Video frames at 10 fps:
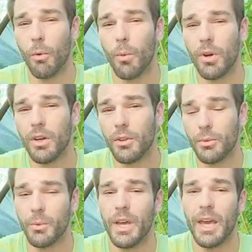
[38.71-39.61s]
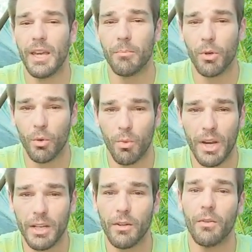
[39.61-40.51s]
4 through 8
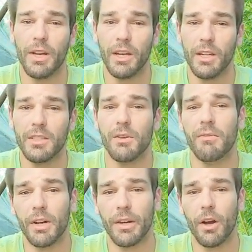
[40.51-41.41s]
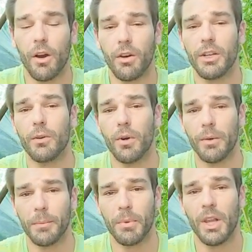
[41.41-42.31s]
perennial and it is a very hardy
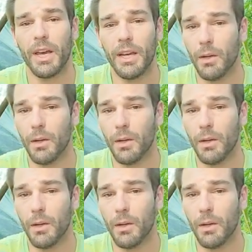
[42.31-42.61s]
growing plant.